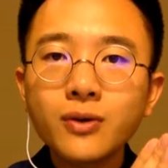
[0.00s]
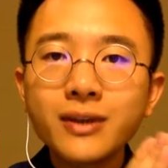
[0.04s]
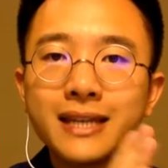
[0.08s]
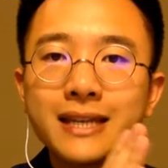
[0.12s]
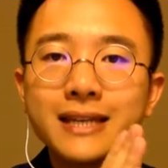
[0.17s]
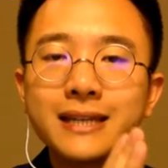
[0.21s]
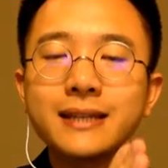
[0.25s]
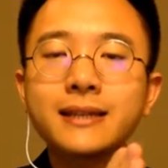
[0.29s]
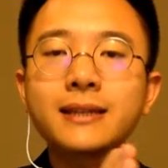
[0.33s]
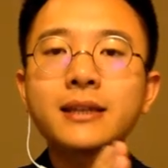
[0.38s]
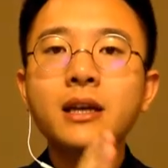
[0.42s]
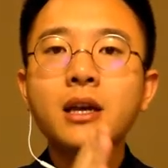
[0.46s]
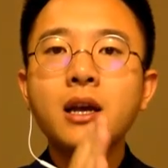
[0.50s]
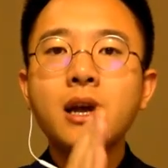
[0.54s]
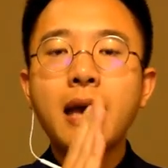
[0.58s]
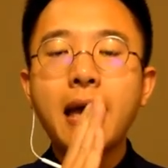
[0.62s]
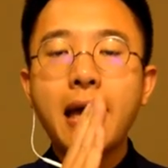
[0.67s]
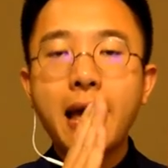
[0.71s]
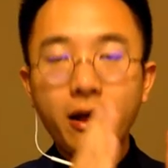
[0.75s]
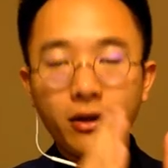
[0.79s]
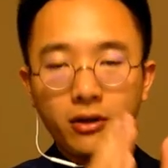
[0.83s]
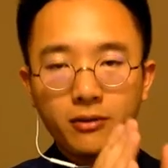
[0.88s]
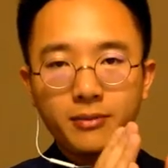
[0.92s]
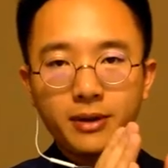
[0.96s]
this
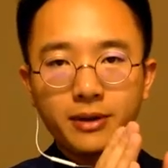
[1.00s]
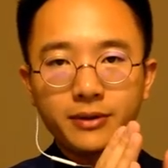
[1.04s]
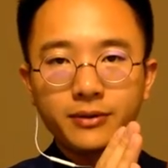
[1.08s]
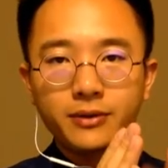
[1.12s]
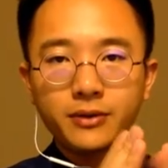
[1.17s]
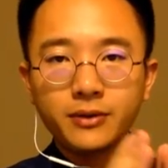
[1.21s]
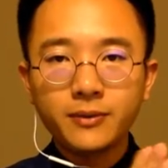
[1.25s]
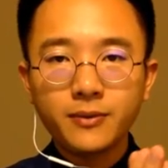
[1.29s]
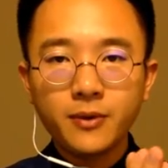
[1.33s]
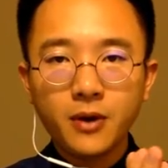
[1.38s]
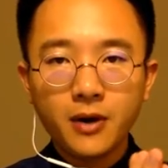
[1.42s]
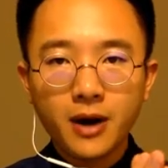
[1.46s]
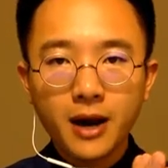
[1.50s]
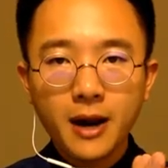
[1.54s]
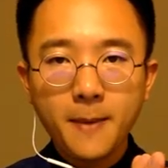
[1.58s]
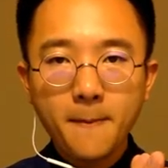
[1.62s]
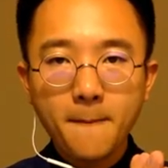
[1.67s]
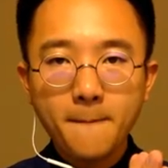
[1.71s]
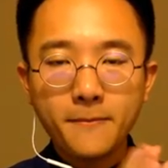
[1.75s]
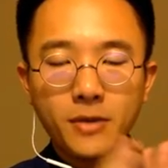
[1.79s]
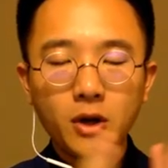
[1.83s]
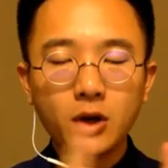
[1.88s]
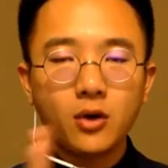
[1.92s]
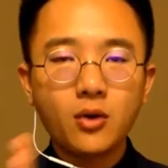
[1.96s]
element. Okay,
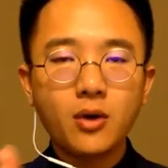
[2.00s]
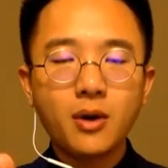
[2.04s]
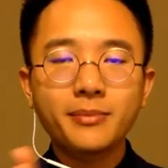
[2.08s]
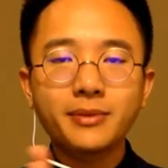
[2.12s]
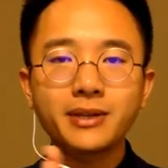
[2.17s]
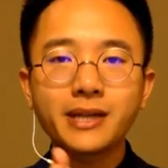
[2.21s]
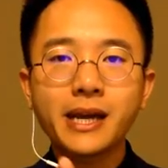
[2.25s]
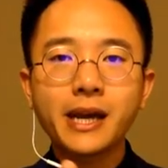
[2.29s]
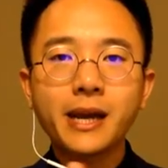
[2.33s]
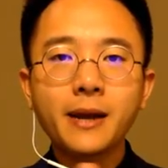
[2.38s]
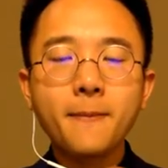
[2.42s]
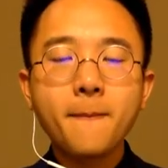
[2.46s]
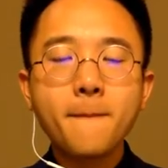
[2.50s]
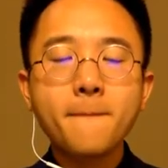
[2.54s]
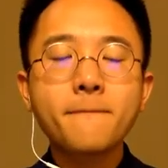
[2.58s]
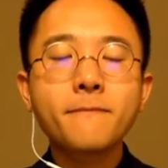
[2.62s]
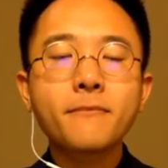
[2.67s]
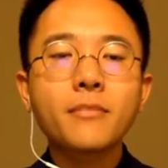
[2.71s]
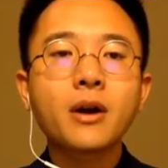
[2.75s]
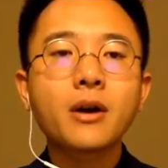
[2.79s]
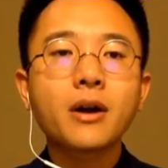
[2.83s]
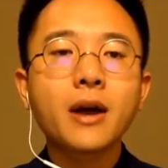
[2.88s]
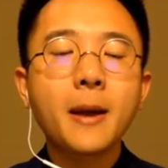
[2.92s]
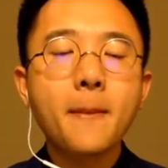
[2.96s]
you know what I'm saying?
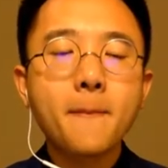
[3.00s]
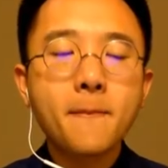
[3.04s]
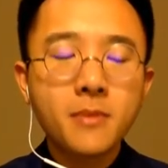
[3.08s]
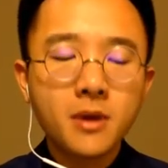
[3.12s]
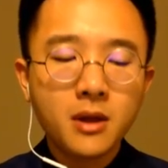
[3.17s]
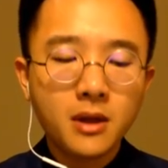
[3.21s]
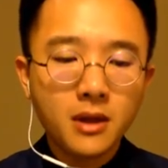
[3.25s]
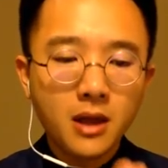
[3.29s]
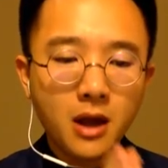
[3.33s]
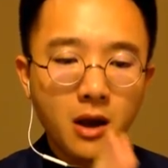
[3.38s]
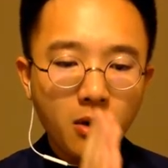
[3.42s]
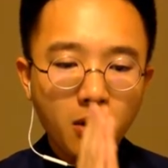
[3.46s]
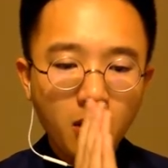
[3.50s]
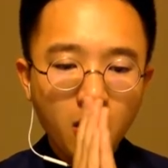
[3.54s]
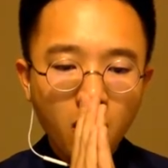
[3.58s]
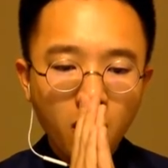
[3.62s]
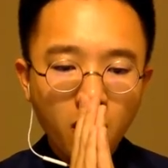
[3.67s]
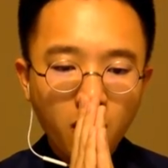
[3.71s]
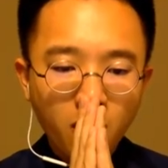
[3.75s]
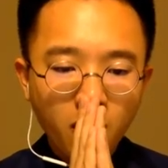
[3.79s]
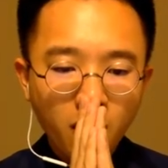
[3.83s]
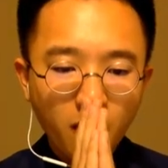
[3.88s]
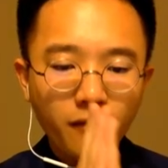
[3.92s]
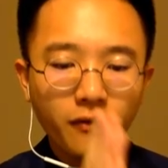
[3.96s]
Okay, now
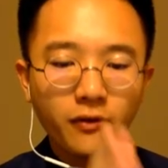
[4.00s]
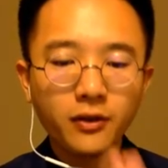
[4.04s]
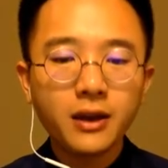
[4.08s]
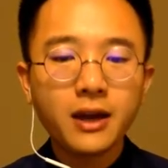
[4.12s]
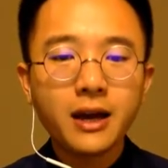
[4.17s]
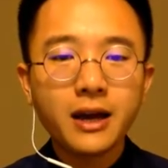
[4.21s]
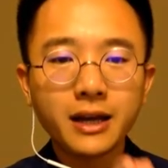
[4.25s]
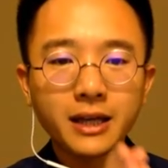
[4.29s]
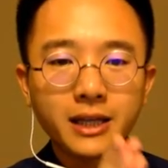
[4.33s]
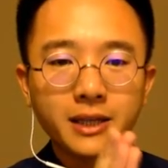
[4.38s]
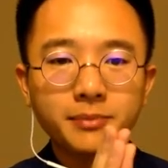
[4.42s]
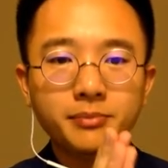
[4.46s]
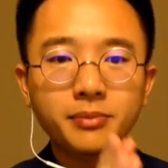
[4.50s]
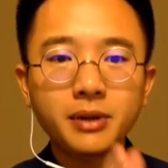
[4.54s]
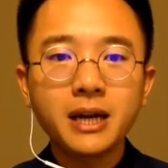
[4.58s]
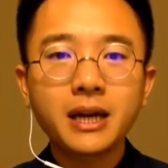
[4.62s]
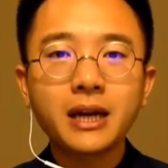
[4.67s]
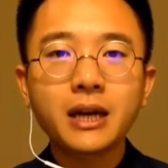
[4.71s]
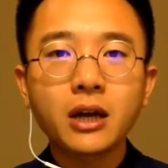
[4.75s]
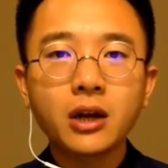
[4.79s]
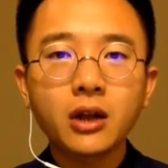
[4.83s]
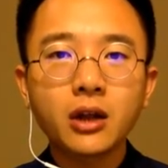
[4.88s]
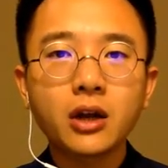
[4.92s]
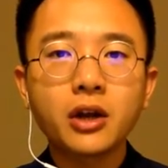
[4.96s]
hopefully I explain
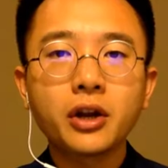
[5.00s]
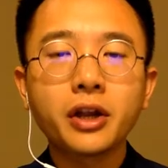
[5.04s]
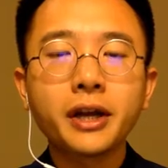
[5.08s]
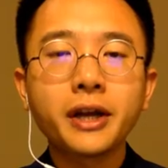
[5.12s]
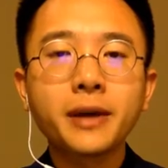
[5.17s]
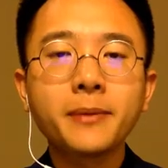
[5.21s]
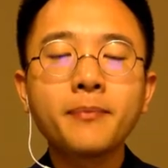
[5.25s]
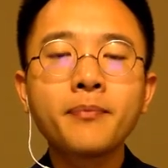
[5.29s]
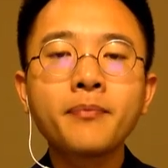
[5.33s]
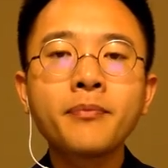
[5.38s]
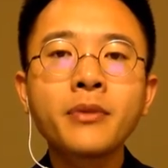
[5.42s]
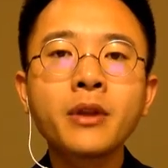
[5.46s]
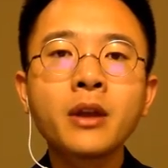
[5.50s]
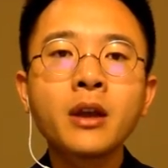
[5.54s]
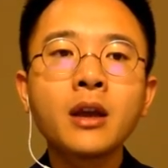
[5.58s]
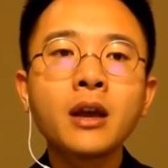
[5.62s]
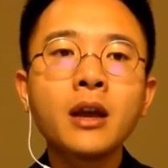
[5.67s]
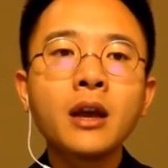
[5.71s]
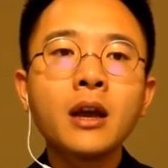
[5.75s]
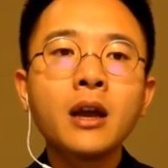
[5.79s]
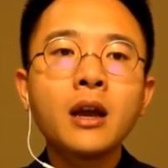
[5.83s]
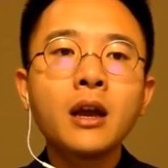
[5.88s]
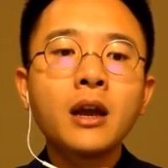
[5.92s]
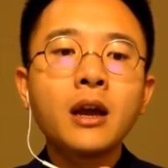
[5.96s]
it clearly.
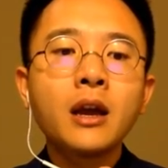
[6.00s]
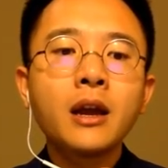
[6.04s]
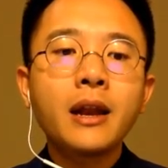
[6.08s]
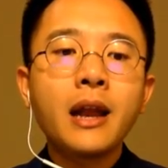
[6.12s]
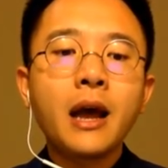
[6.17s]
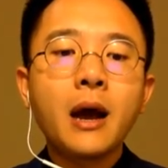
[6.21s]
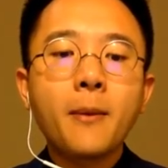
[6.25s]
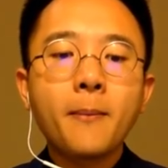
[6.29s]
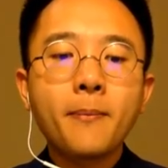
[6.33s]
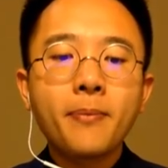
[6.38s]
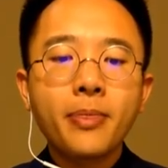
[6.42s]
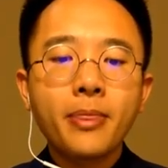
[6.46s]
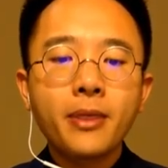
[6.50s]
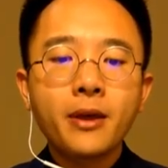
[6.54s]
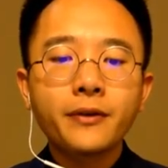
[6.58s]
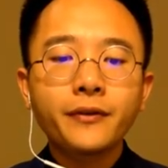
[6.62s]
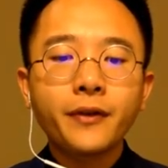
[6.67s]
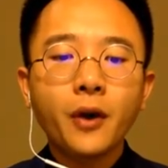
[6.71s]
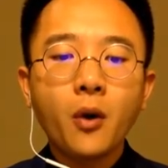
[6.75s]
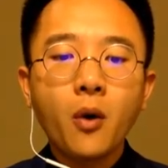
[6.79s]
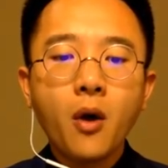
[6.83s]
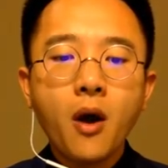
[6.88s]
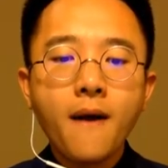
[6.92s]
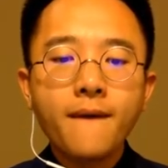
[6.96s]
Now,
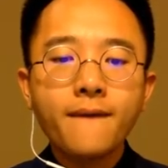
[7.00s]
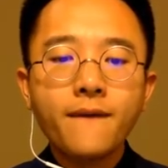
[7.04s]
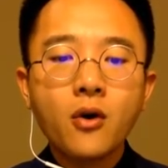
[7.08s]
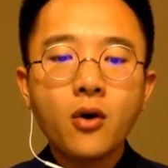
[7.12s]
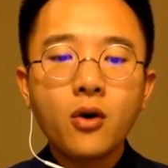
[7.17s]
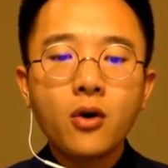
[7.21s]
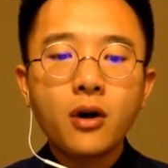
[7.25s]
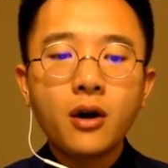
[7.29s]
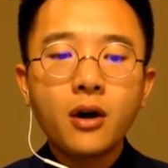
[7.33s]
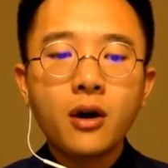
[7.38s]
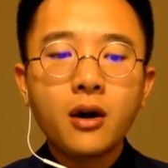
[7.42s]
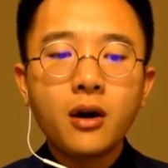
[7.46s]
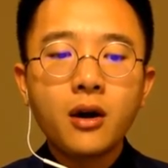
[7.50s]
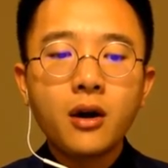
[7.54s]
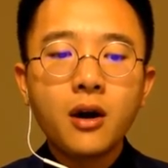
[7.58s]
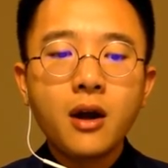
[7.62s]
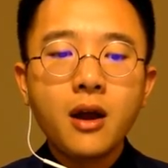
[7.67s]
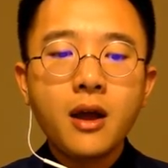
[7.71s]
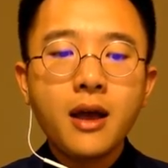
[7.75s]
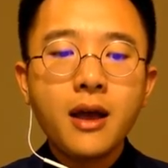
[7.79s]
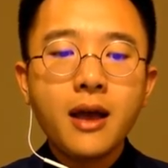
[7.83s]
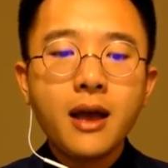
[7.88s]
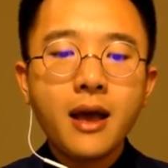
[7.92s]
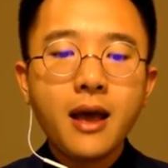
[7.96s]
so for
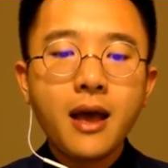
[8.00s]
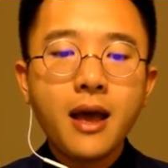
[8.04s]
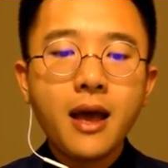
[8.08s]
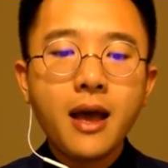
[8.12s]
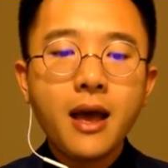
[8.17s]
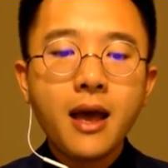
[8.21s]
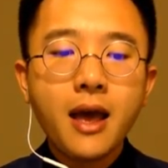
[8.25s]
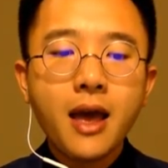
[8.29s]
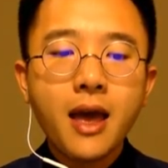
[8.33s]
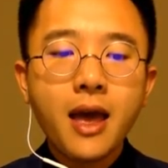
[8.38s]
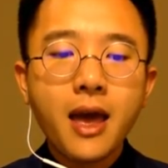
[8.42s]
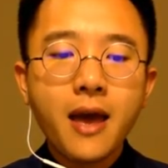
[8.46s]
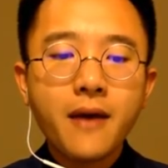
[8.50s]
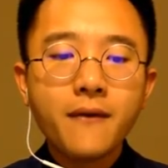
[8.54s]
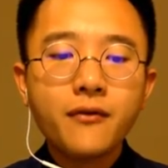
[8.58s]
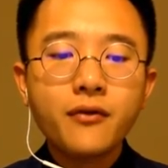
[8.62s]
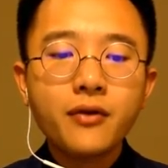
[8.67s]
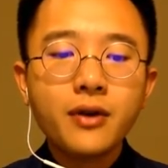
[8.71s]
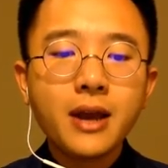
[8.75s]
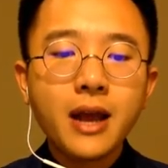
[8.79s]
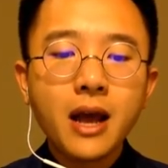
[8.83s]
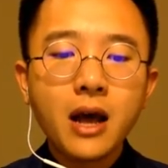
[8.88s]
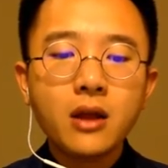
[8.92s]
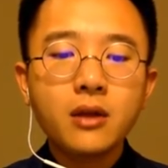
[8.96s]

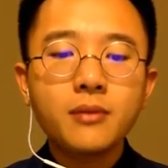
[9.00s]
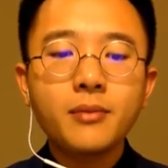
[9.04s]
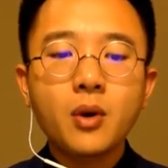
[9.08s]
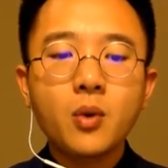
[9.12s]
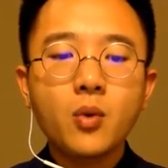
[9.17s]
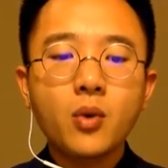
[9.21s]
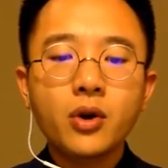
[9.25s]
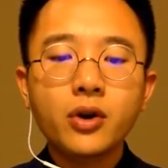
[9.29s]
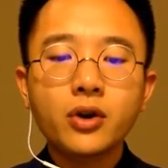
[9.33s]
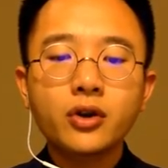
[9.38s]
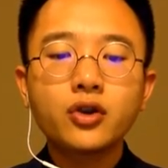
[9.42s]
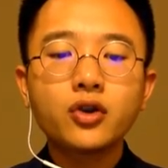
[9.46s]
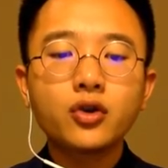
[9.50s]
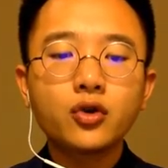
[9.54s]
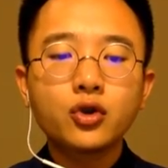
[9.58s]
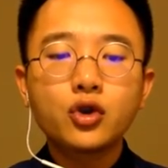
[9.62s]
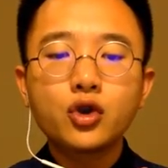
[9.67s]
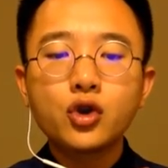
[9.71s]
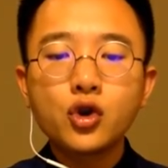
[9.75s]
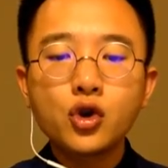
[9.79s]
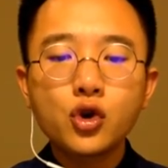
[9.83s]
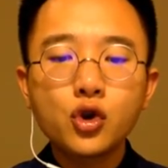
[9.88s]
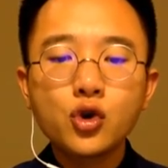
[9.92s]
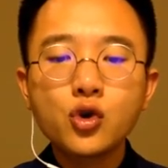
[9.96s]
every element, we're going to do
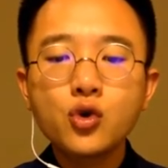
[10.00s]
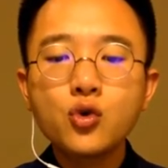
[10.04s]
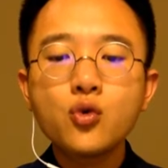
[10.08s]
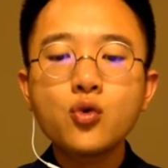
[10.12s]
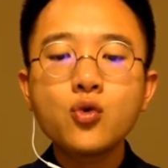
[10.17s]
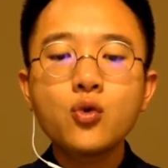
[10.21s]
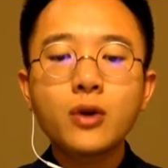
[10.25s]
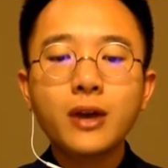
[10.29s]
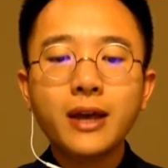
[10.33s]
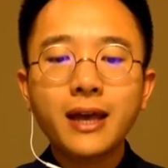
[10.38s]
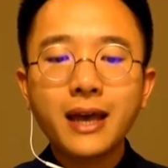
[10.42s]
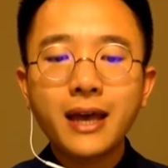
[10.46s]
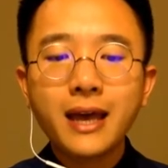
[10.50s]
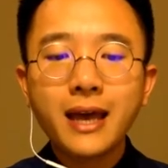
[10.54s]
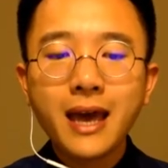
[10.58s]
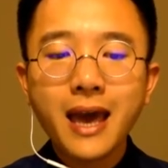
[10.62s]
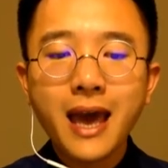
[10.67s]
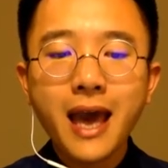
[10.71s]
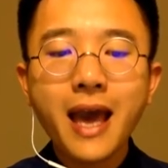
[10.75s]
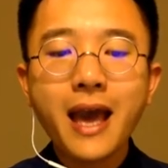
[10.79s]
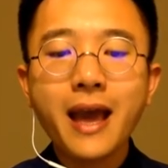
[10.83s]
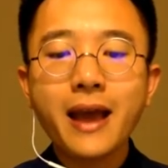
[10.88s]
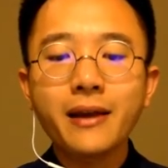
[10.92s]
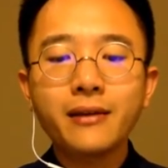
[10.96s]

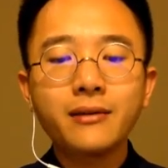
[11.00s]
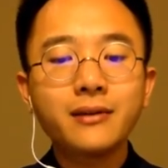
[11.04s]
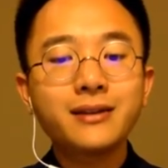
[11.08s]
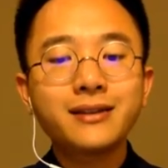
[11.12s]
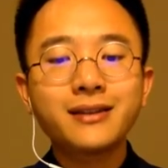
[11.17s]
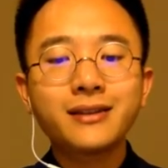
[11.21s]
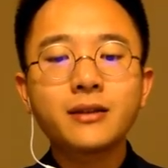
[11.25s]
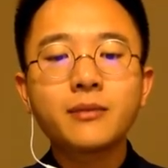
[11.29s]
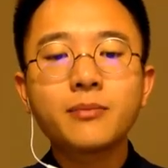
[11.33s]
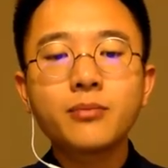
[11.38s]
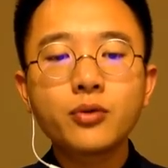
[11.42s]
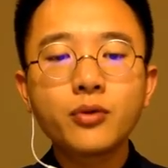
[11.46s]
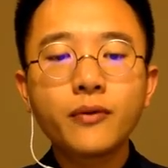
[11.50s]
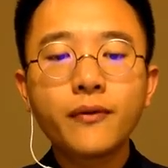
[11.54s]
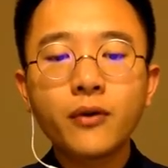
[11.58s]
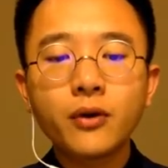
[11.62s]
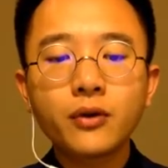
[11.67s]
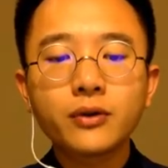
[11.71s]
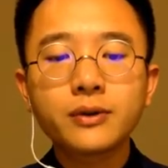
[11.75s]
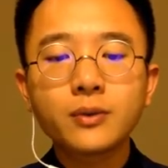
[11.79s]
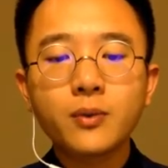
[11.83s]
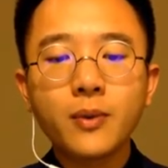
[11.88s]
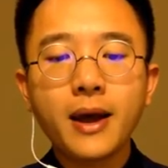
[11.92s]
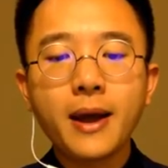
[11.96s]
2k. This is the brute
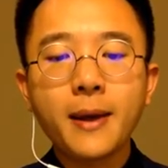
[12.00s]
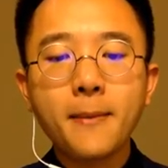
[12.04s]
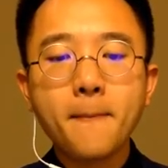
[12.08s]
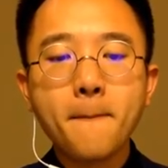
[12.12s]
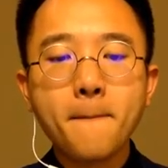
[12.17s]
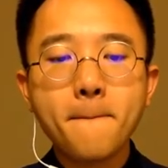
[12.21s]
force way.